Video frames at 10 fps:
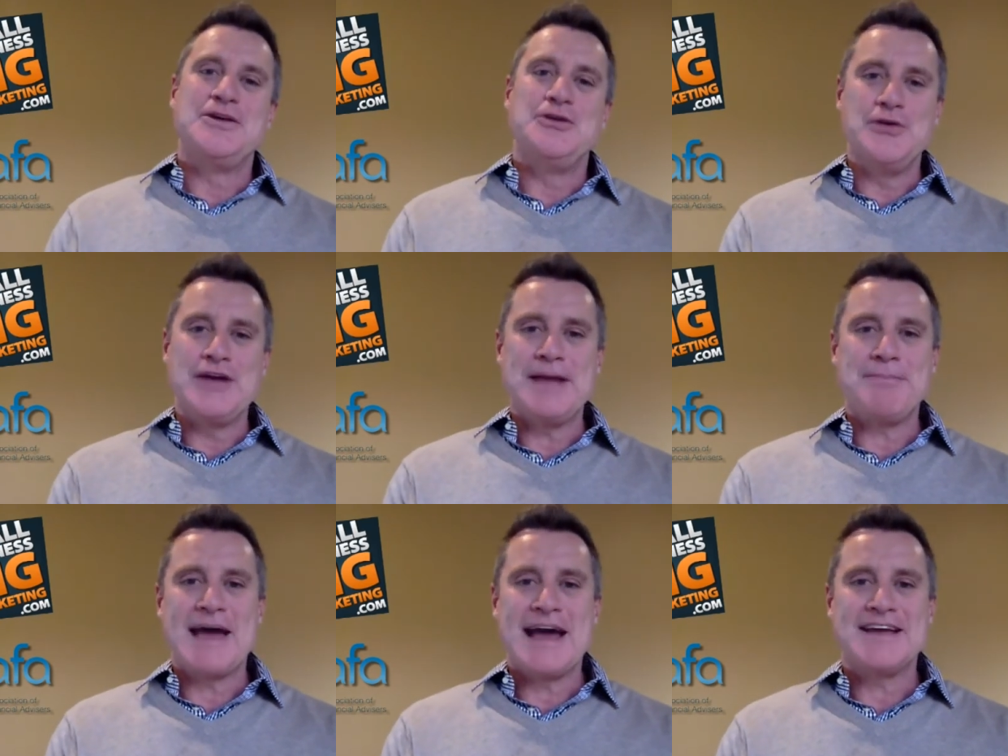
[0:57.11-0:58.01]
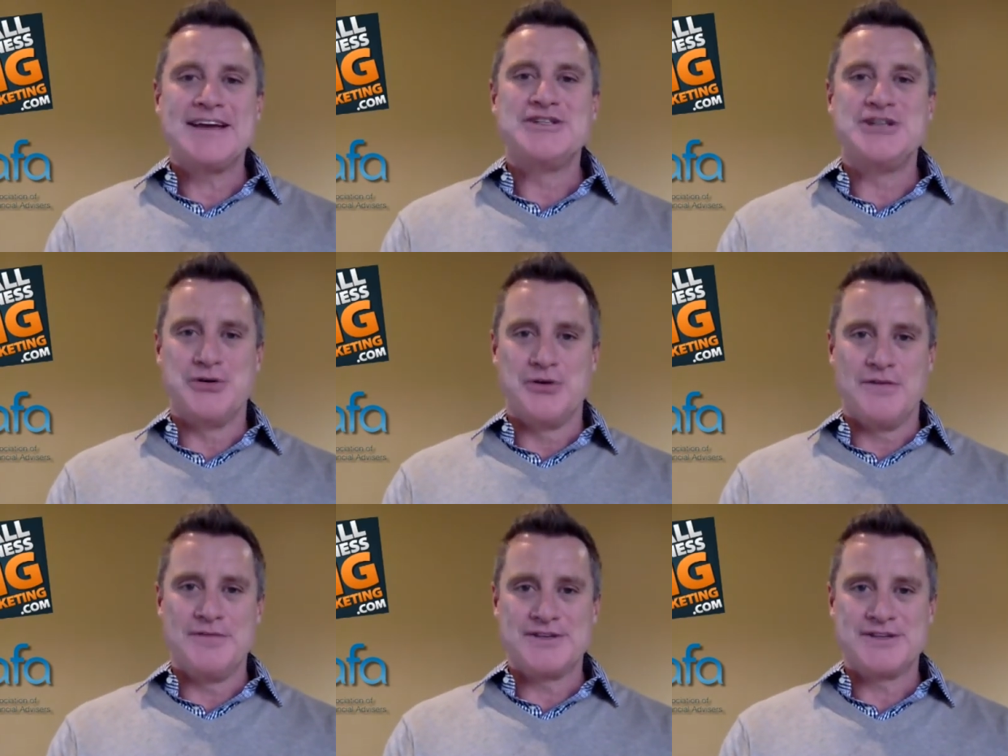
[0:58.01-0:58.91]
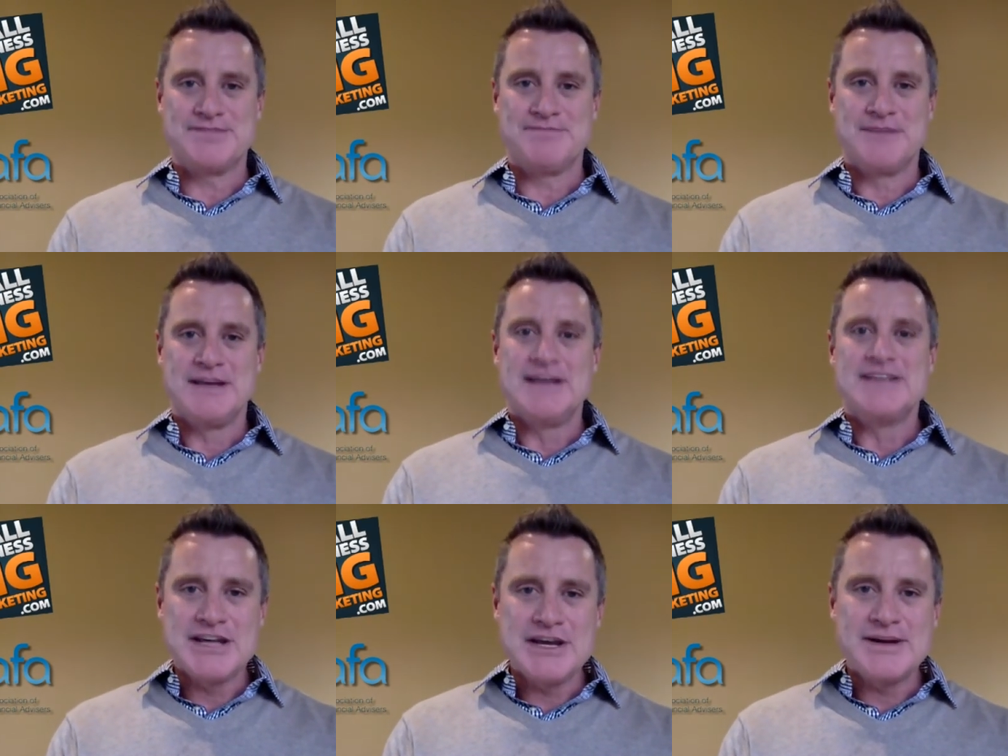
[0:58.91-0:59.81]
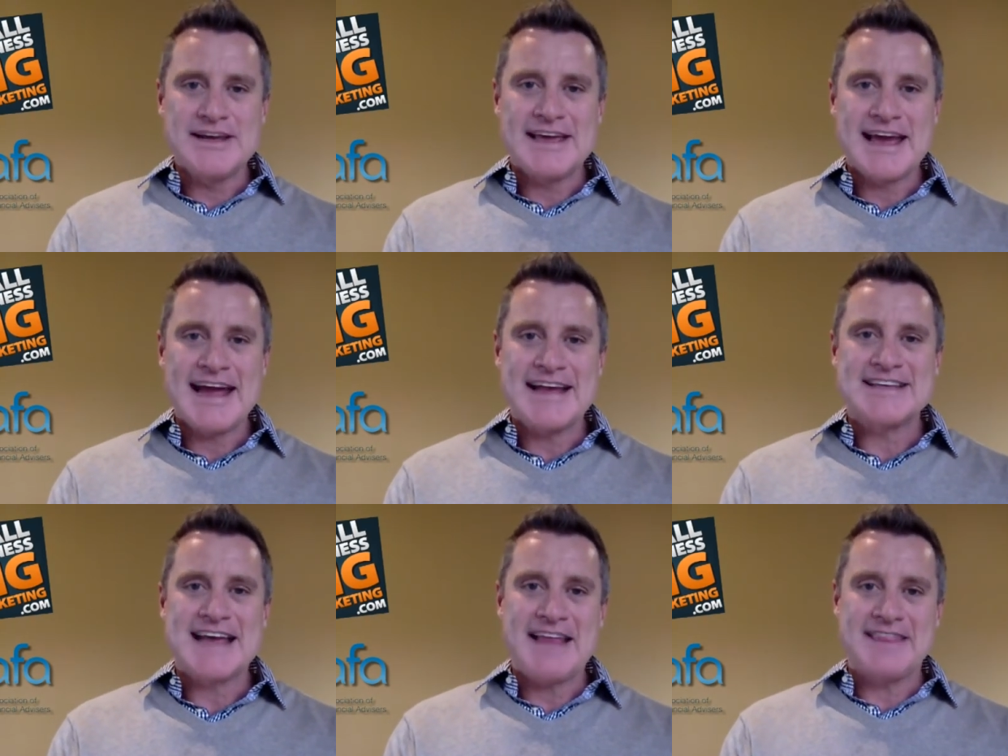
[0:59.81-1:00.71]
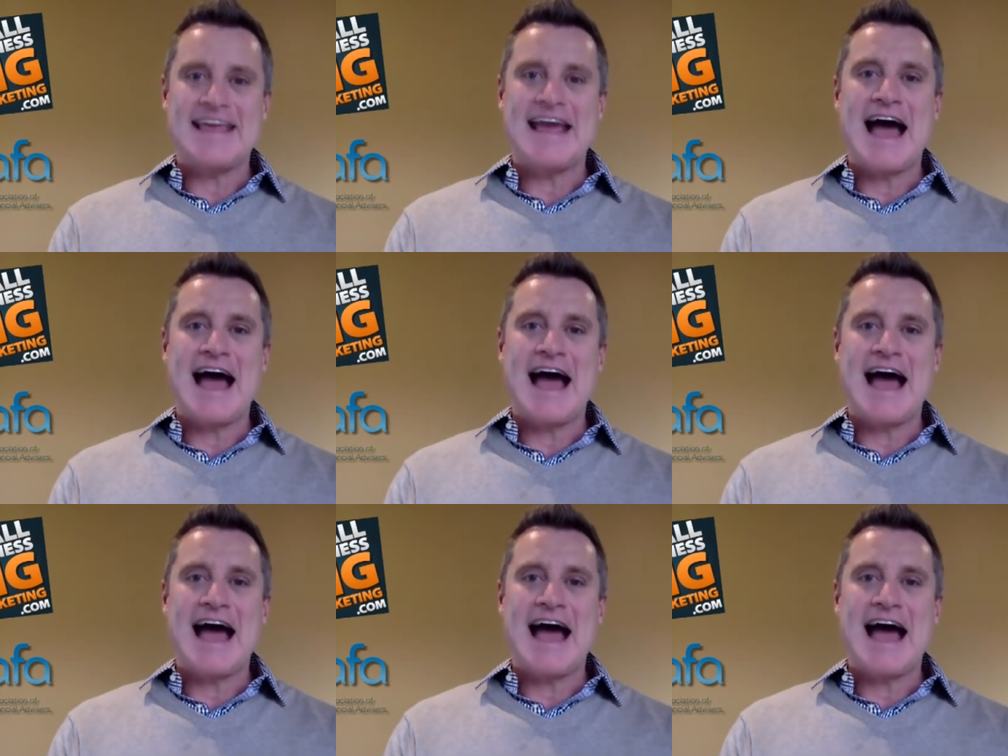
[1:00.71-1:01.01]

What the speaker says: you get back to your office. See you in Cairns at the